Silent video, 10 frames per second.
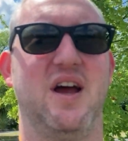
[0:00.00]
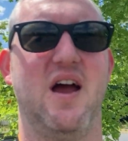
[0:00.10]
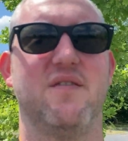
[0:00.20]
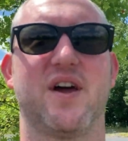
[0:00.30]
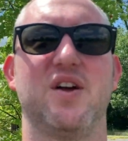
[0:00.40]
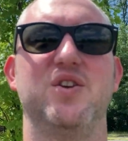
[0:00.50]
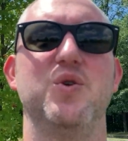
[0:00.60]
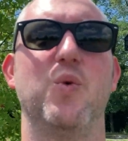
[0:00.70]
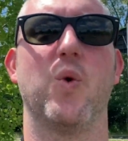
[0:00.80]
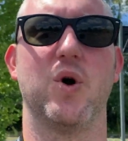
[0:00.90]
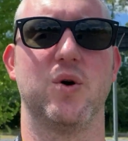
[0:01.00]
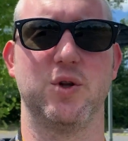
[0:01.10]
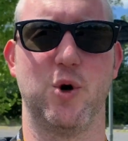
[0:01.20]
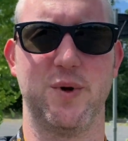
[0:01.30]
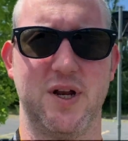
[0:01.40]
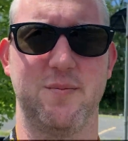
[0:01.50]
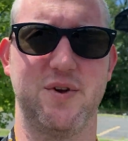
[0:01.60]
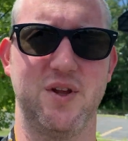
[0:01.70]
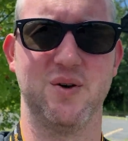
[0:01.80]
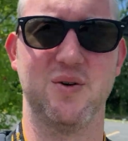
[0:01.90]
have like a new world opened up
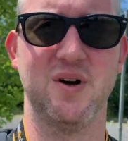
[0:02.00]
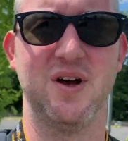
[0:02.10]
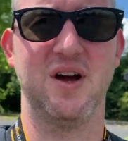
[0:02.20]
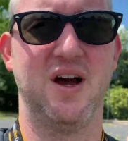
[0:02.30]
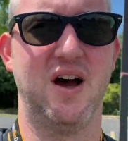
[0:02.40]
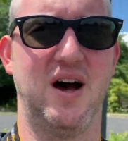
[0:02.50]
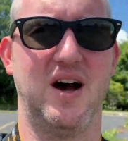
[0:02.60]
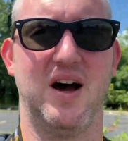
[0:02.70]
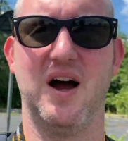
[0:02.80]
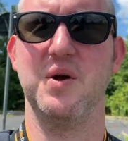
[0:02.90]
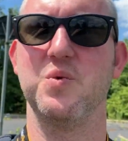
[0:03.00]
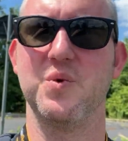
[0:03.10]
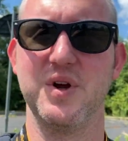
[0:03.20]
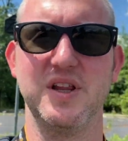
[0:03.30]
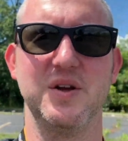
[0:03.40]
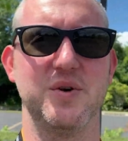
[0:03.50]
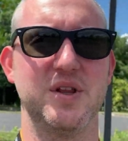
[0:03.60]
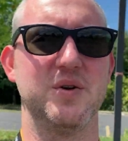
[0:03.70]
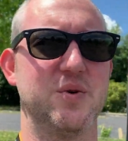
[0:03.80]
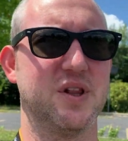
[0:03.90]
to you. Uh, I really,
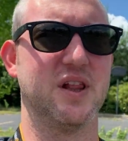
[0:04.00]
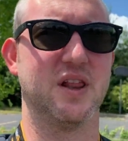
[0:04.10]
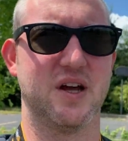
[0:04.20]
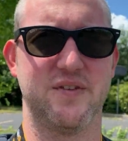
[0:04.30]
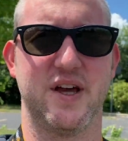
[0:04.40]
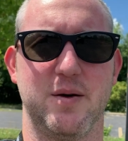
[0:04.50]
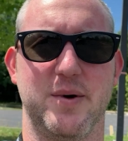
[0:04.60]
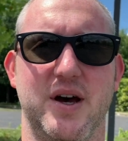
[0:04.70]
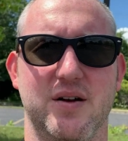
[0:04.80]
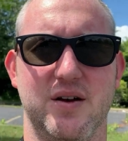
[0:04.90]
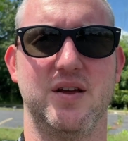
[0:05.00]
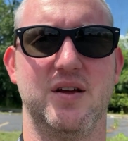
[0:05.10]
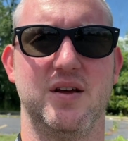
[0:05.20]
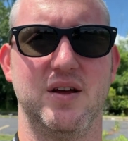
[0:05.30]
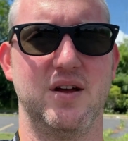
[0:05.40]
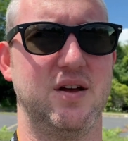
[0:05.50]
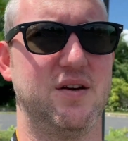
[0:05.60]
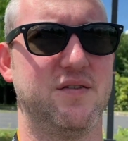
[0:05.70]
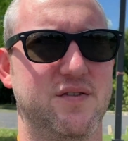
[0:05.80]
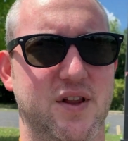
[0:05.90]
really, really love that about
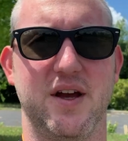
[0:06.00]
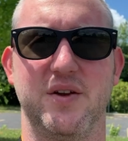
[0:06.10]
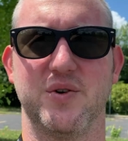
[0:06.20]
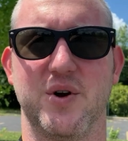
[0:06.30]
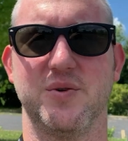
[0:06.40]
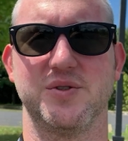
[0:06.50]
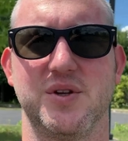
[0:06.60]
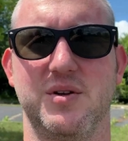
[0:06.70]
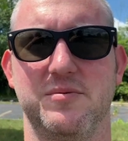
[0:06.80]
flying drones.